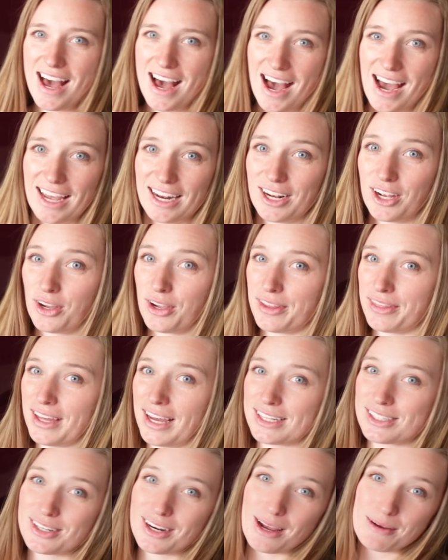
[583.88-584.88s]
I had to go get
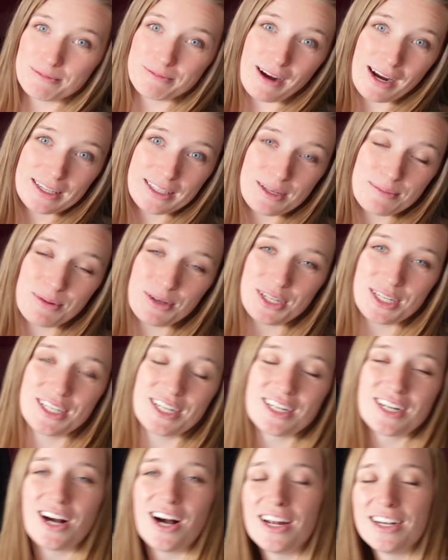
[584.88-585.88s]
that. So now I'm finally putting
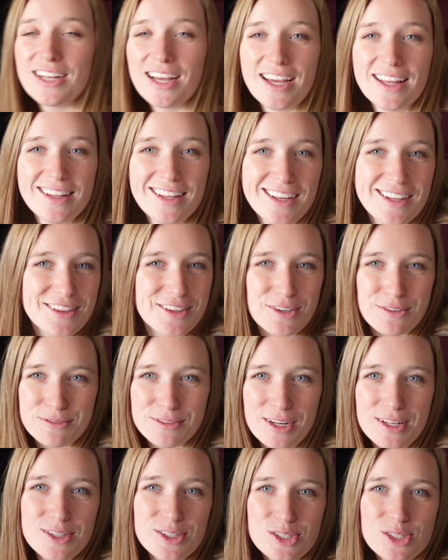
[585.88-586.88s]
it on, and then the
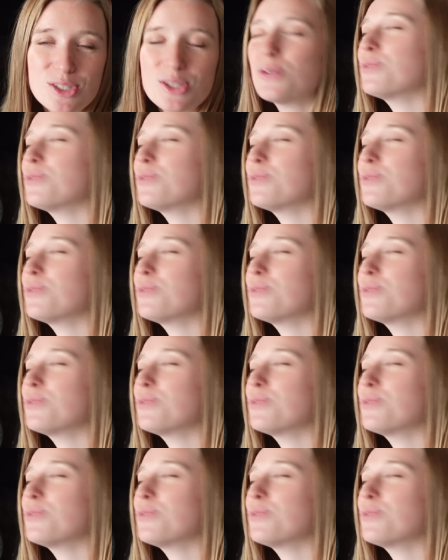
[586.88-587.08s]
fronts